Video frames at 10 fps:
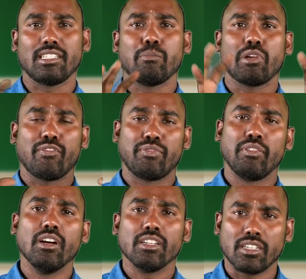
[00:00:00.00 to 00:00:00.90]
the number
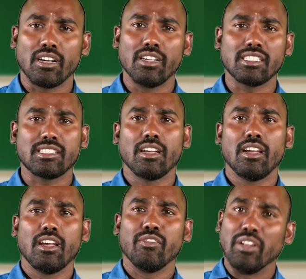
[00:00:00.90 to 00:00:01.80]
of turns
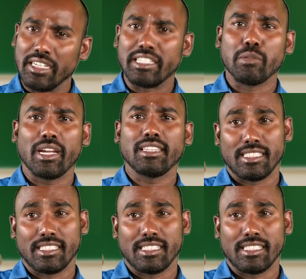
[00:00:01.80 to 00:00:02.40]
will determine,